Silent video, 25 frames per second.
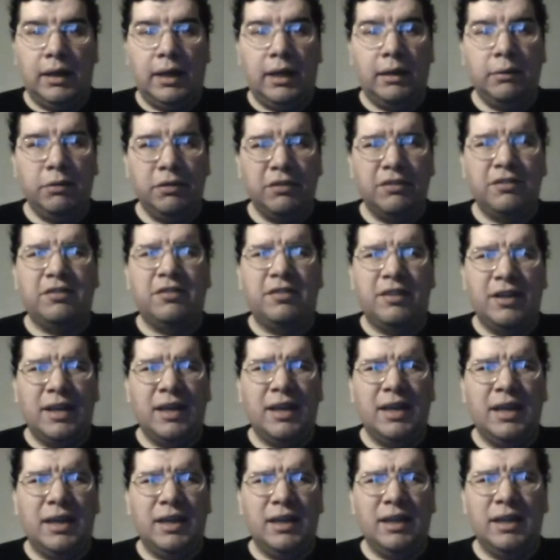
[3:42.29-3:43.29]
I would
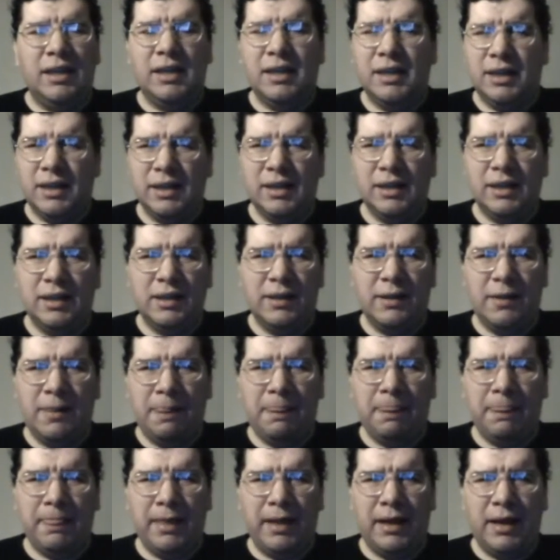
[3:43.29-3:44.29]
say
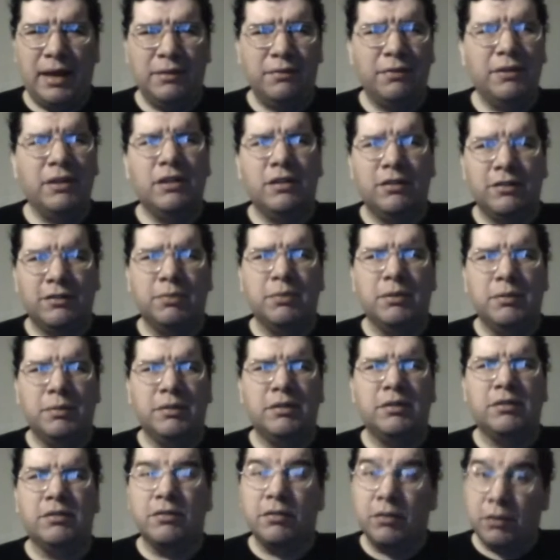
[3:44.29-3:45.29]
I think this
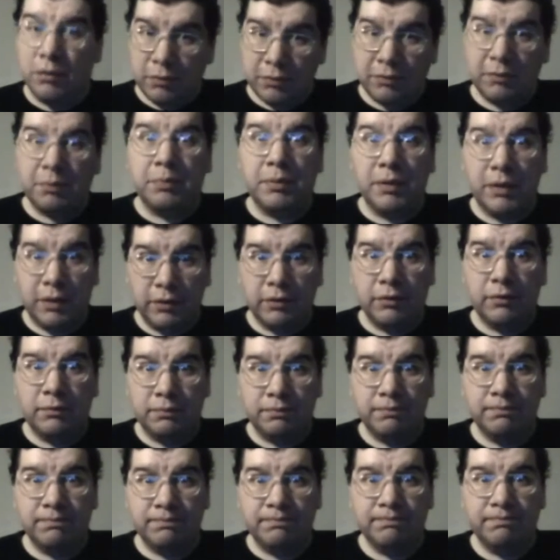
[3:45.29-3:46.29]
movie deserves better,
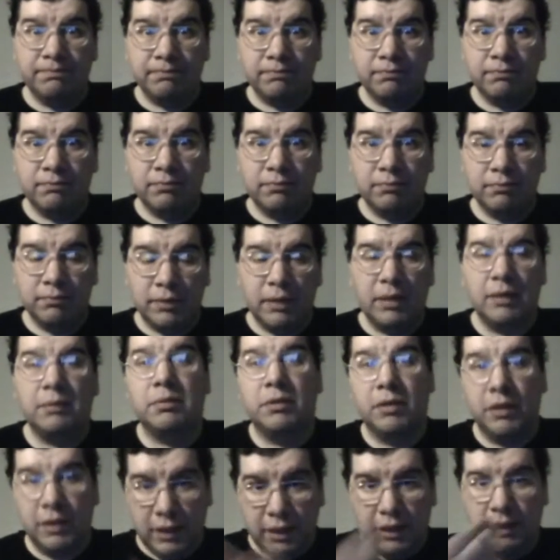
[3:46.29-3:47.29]
but
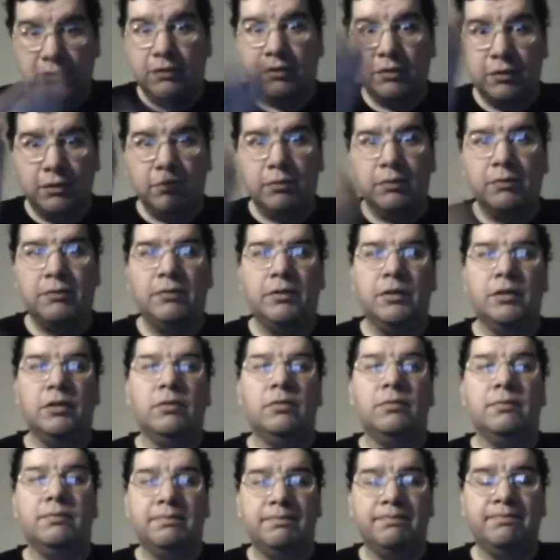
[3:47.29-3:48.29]
I'm going to get to the
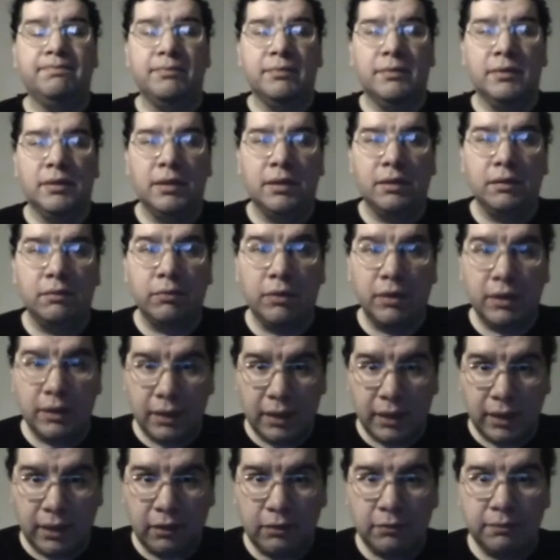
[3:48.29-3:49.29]
review uh,
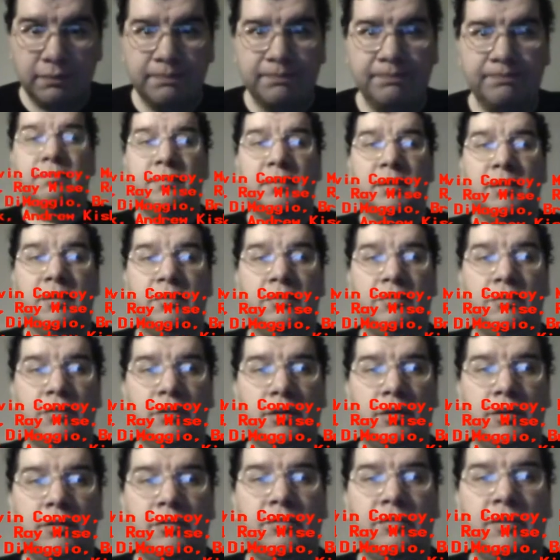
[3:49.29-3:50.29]
right now. It
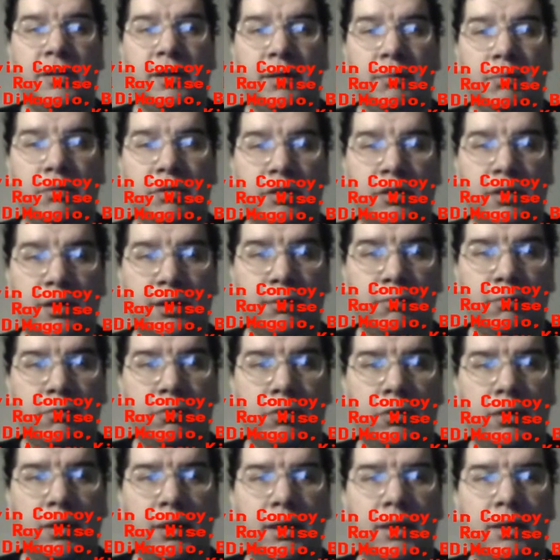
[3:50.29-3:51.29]
stars Kevin
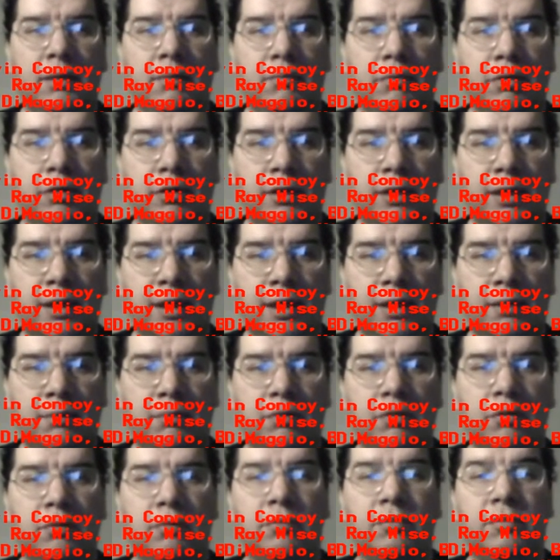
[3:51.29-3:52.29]
Conroy, Mark
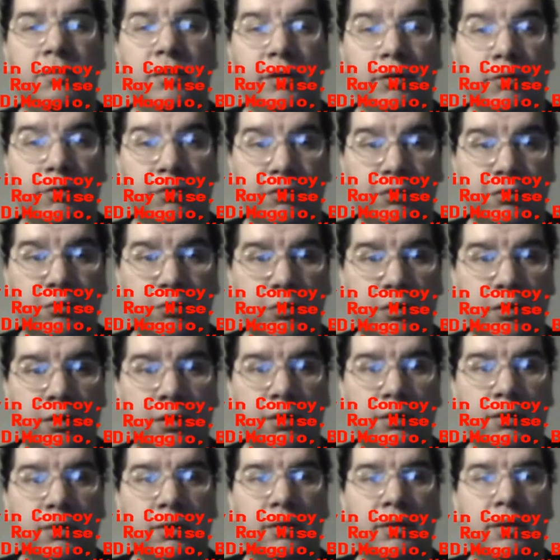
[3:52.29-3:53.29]
Hamill, Tara
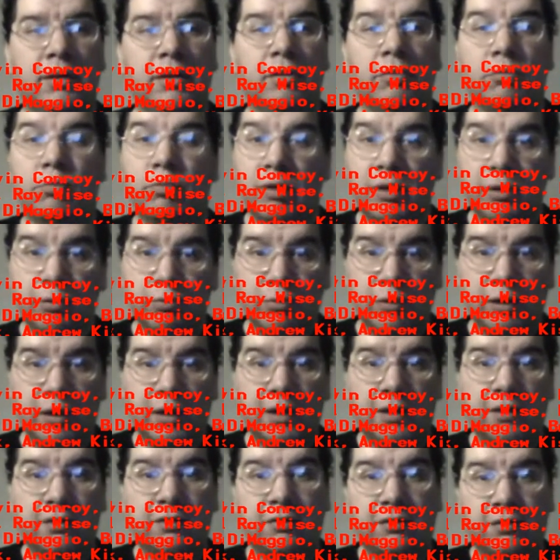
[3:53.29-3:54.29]
Strong, Ray
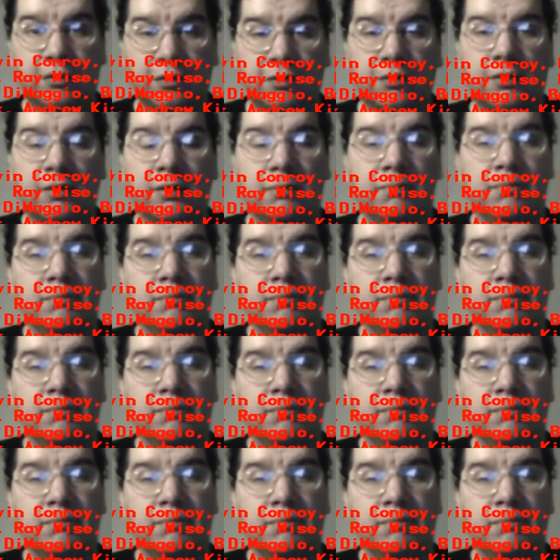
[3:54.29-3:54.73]
Wise,